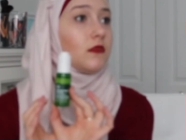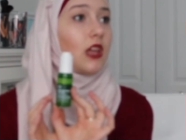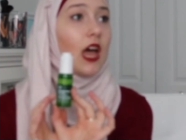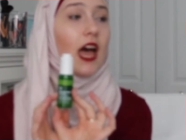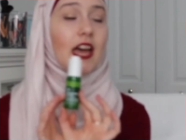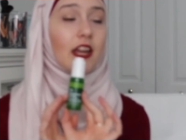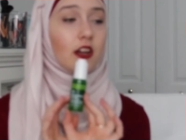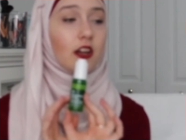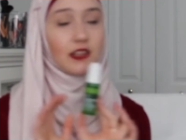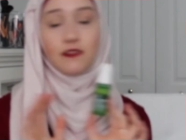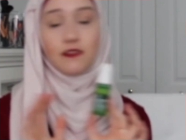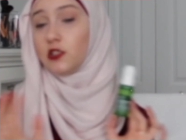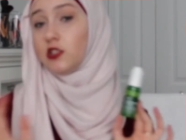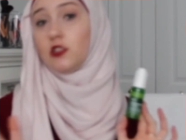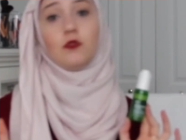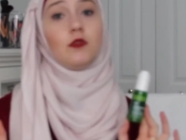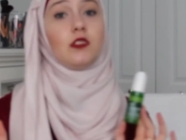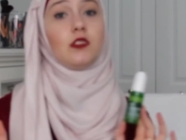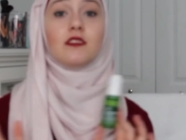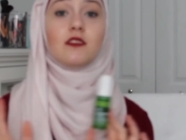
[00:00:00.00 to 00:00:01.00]
I don't even
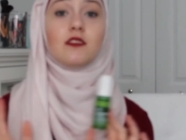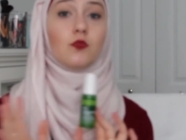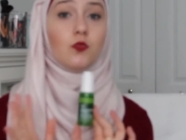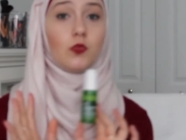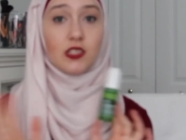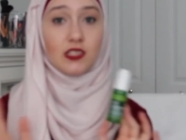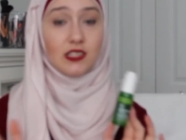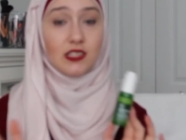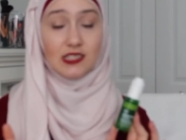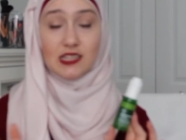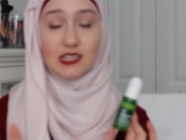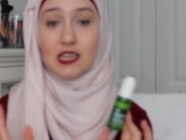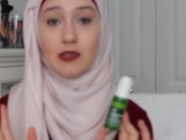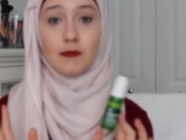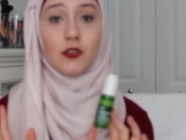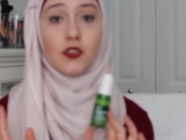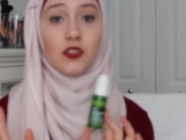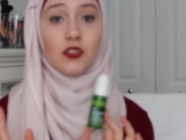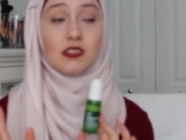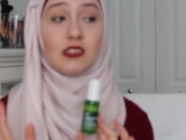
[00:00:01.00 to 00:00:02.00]
know what to say
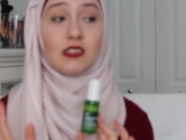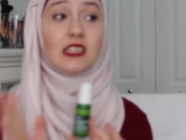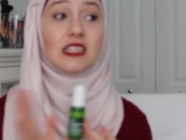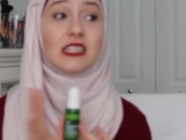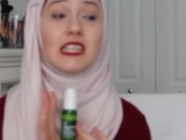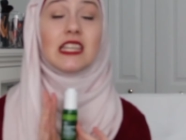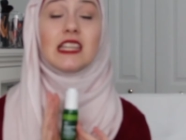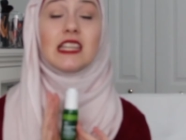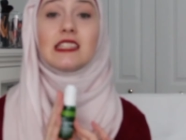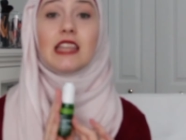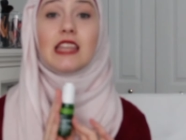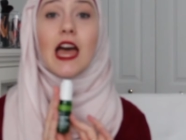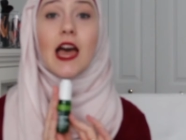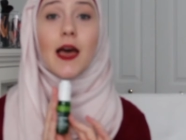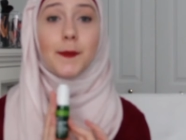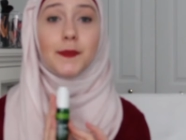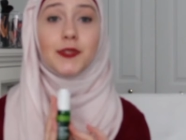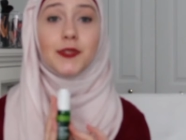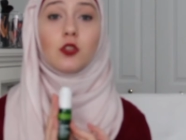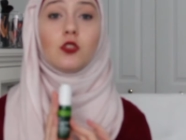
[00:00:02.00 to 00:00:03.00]
about this. This thing is
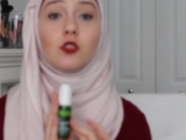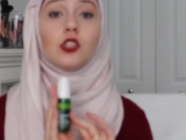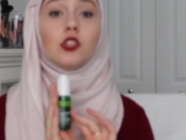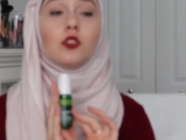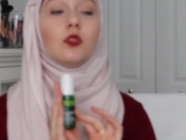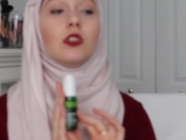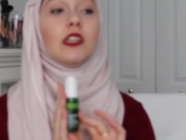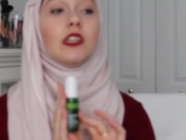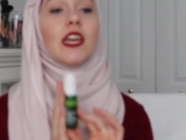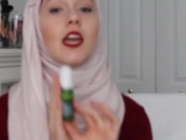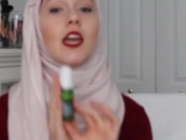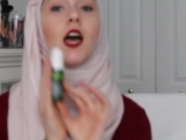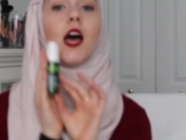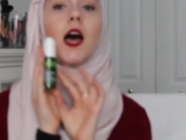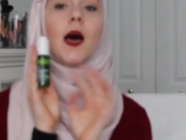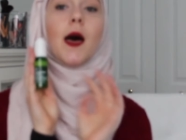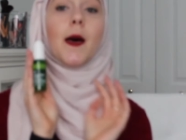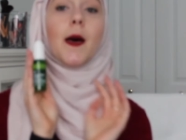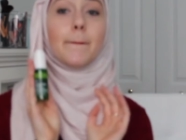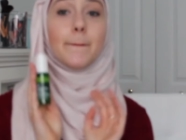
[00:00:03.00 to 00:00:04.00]
absolutely
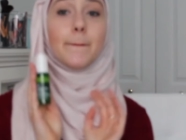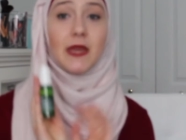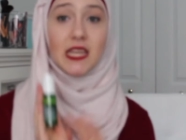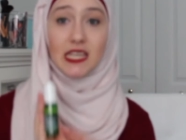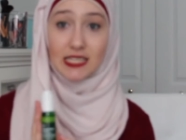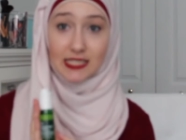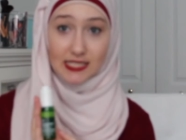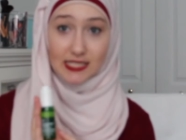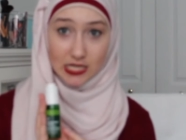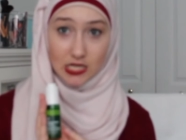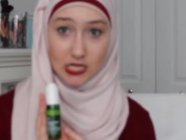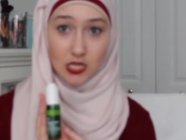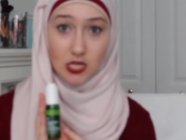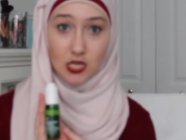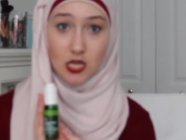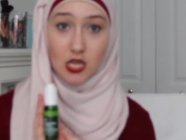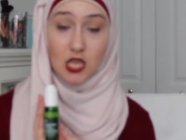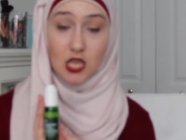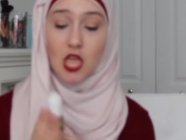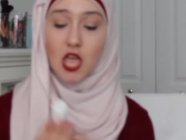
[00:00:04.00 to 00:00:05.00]
amazing.
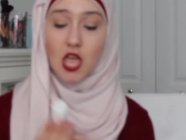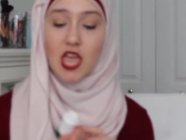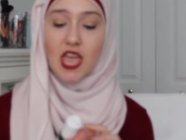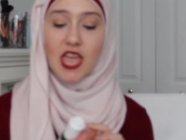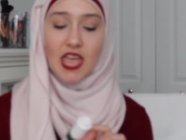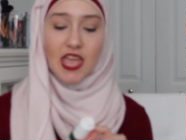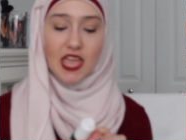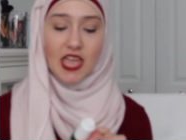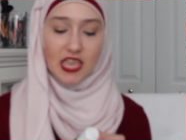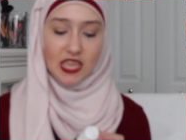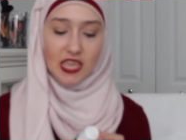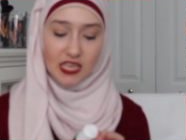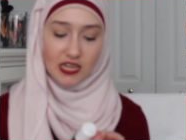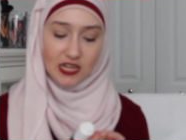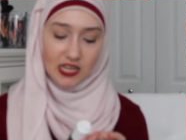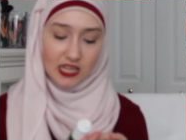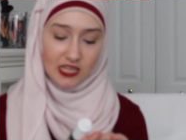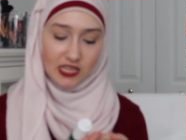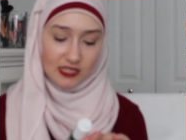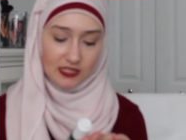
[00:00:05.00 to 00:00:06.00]
It
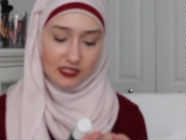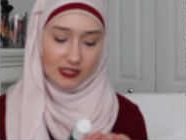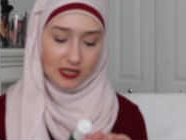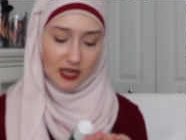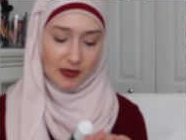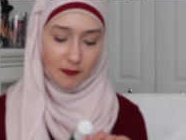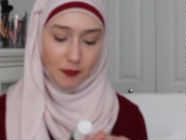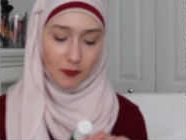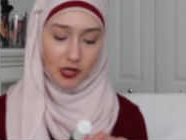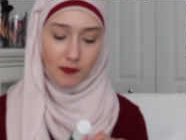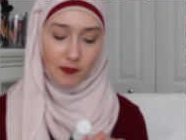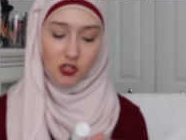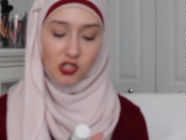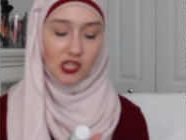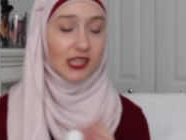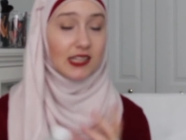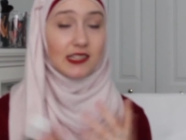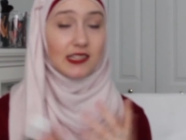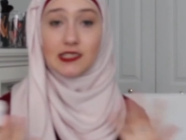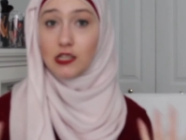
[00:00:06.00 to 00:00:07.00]
is pretty much
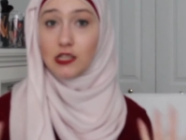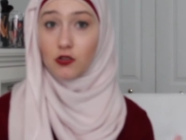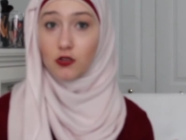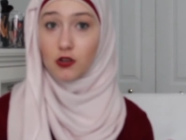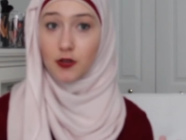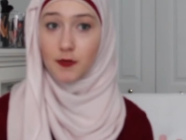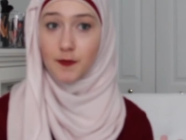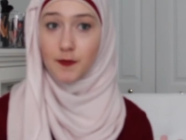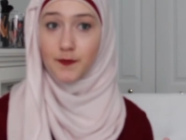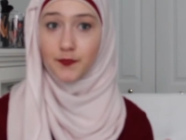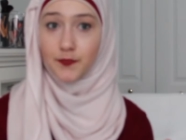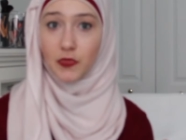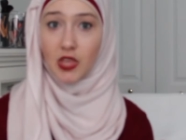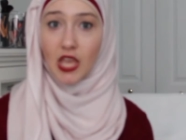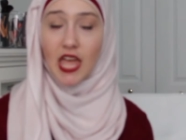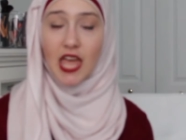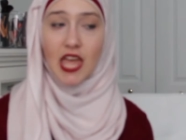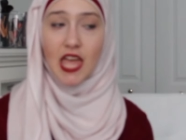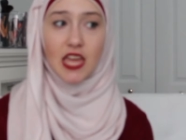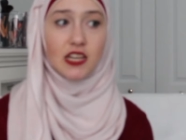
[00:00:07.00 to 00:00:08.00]
like a serum,
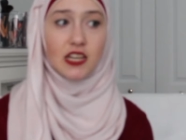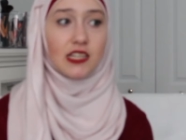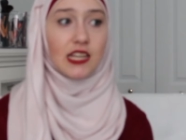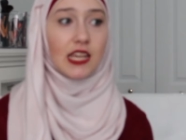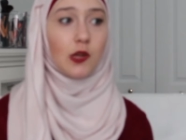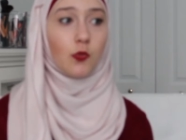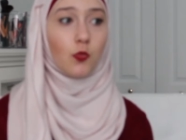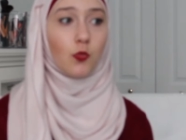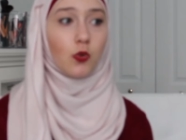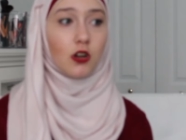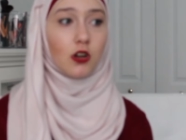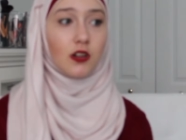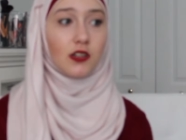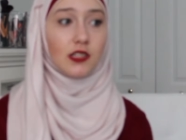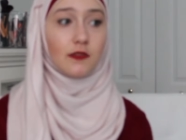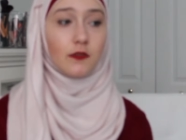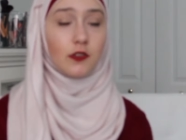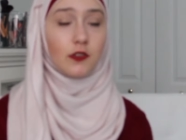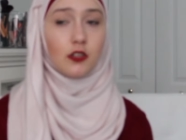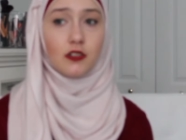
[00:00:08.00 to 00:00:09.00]
and it works
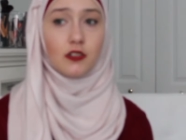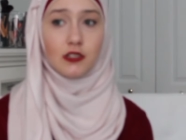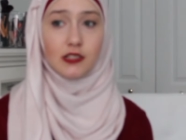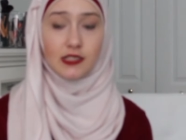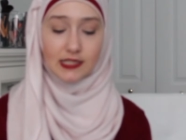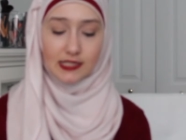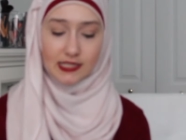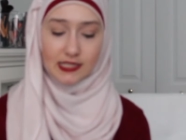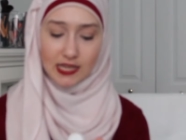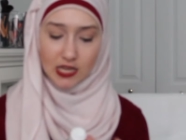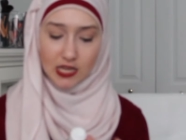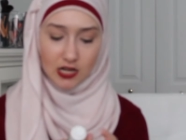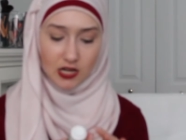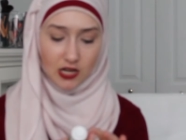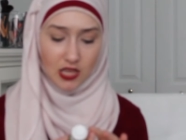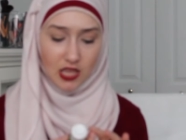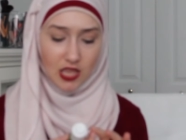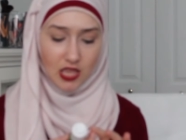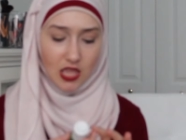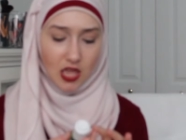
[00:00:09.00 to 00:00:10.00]
for your skin,
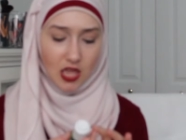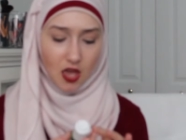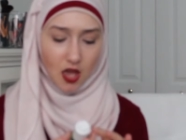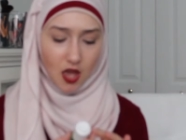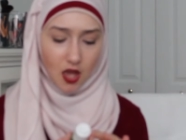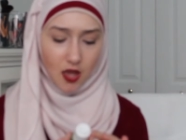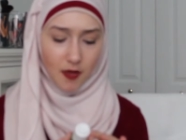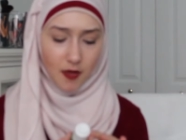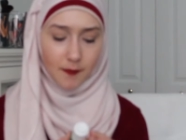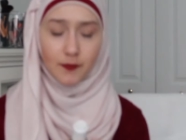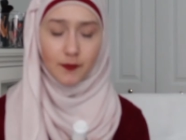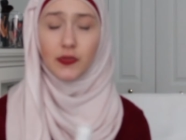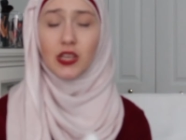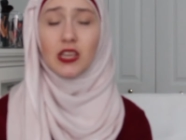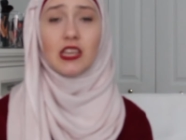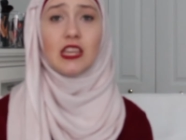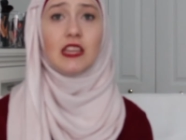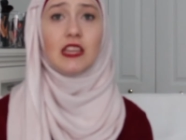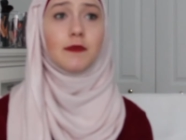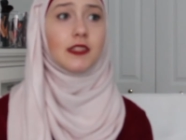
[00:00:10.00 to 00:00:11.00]

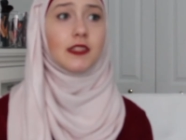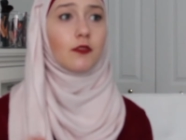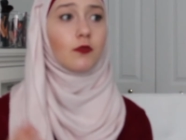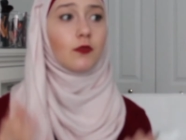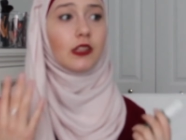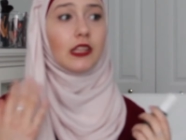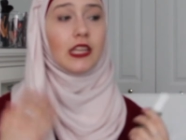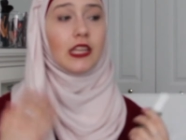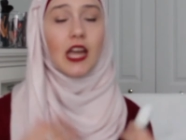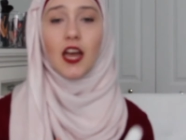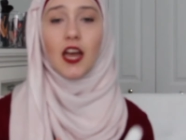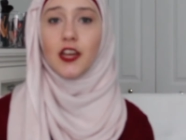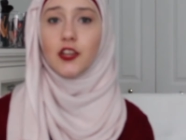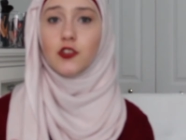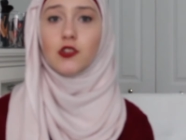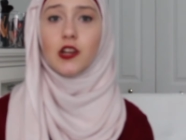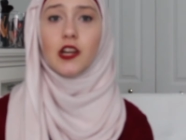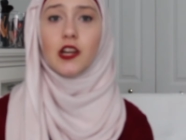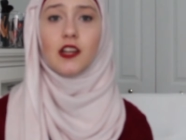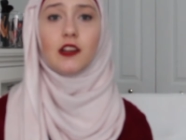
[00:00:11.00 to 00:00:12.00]
keeps it really
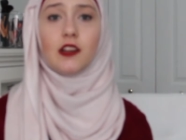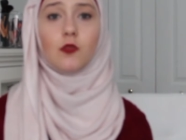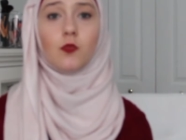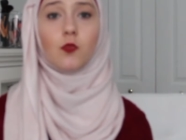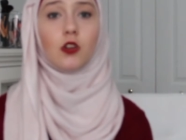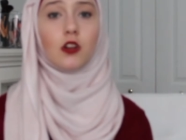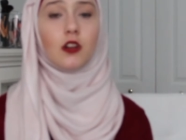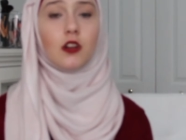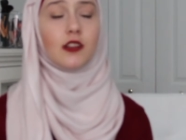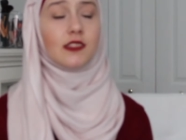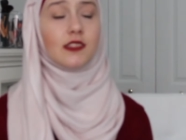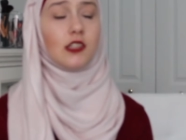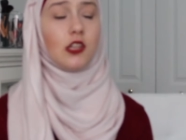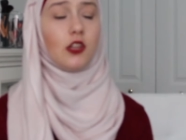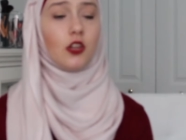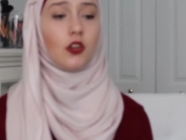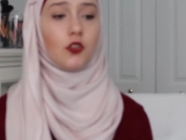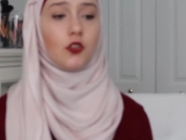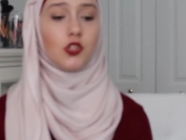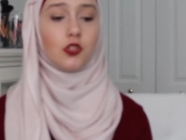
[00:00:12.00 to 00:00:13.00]
hydrated. It works, you
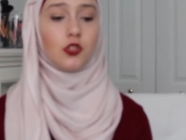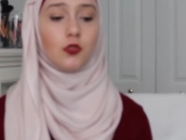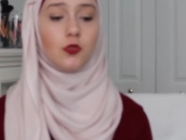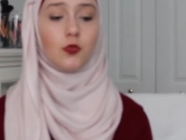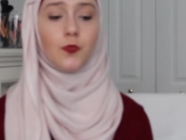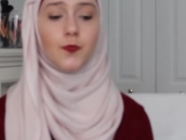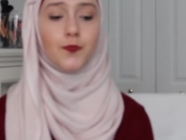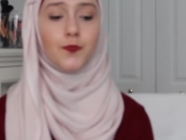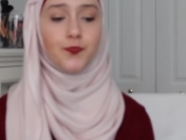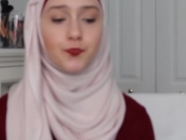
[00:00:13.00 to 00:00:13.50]
know, to